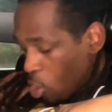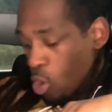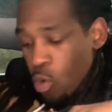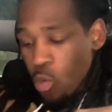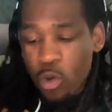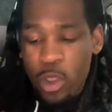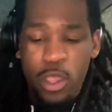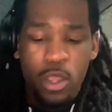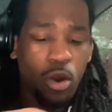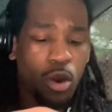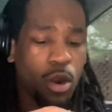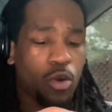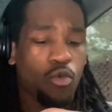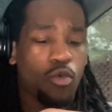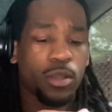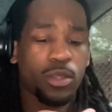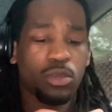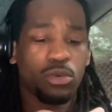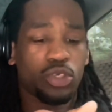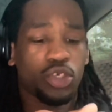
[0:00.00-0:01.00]
we are
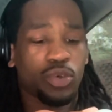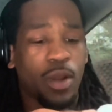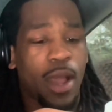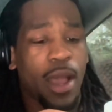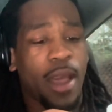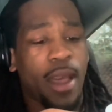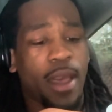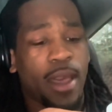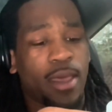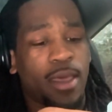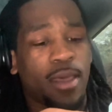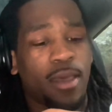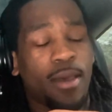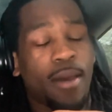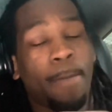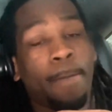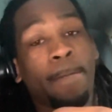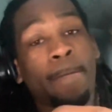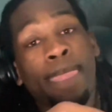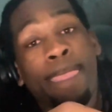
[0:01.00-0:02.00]
going to try
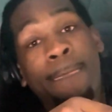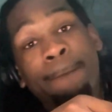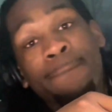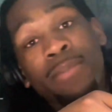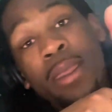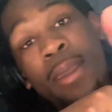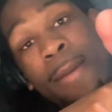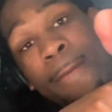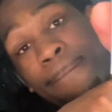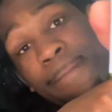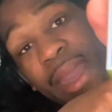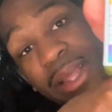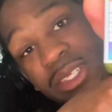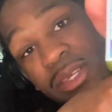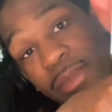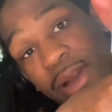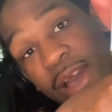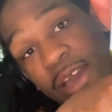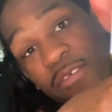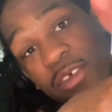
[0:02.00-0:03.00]

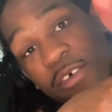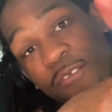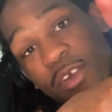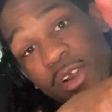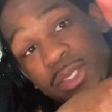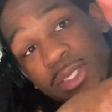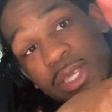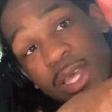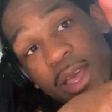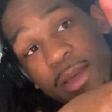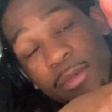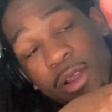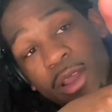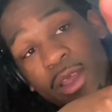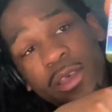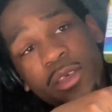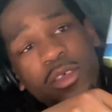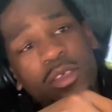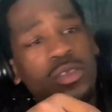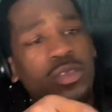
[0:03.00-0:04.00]
Magic Mind for the first time. All
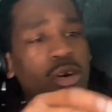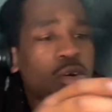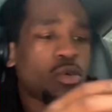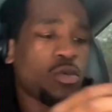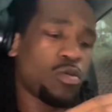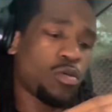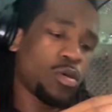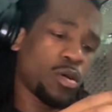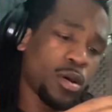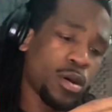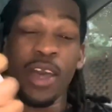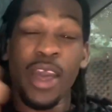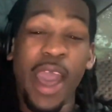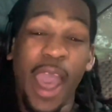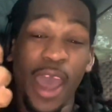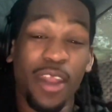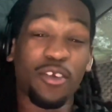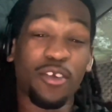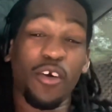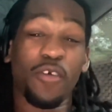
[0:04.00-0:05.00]
right. So
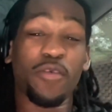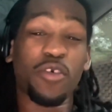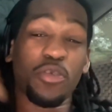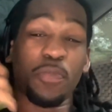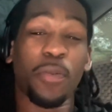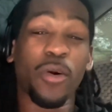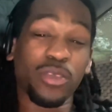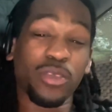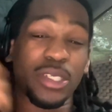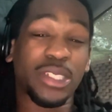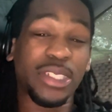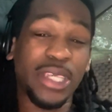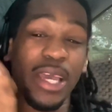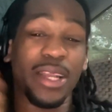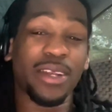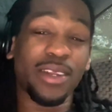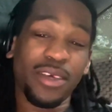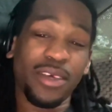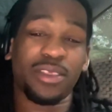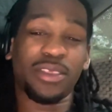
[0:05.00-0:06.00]
I don't know if you're supposed to
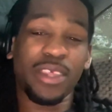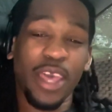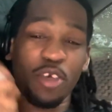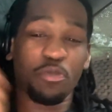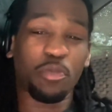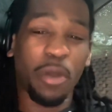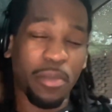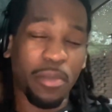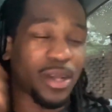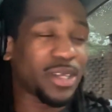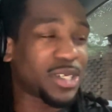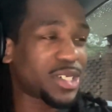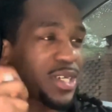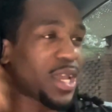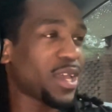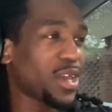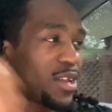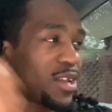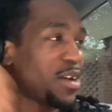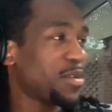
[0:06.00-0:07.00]
shake these things, but I'm going to
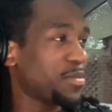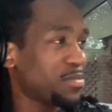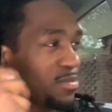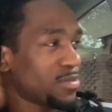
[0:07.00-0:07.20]
shake it up